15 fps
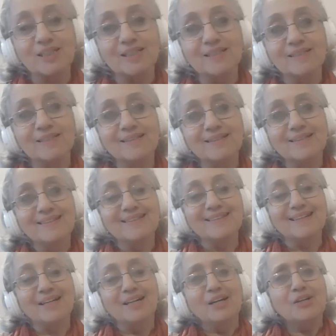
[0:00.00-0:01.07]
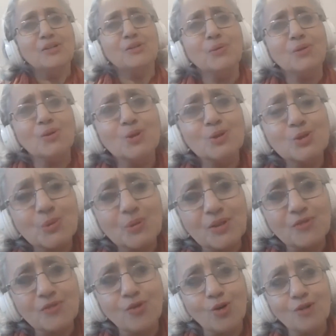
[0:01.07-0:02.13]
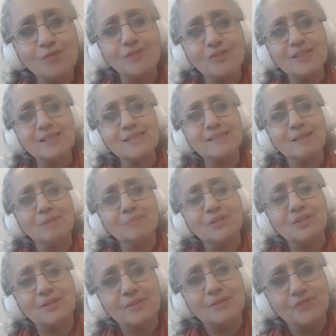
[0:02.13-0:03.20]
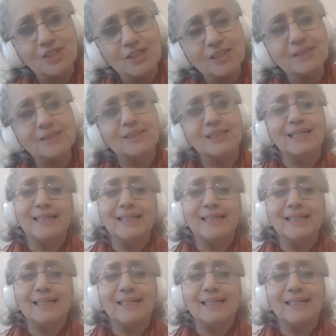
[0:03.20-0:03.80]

Absolutely. You're also involved in some